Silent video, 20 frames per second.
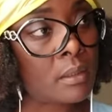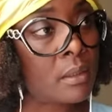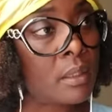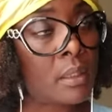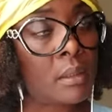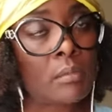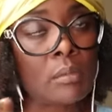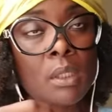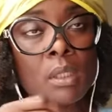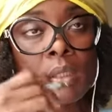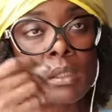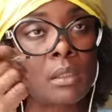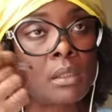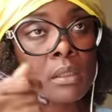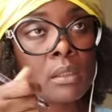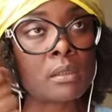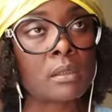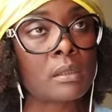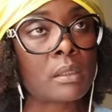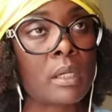Give me
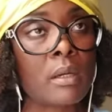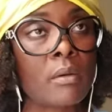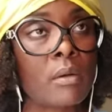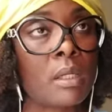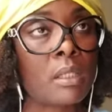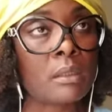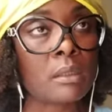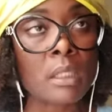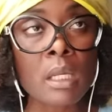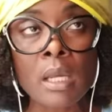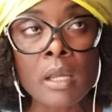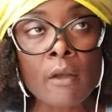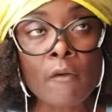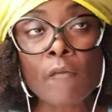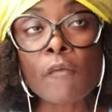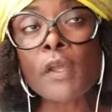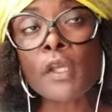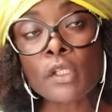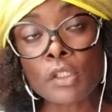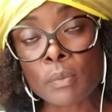Sarah's
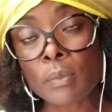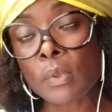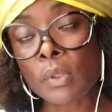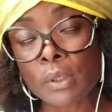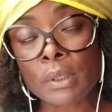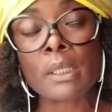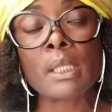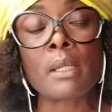Facebook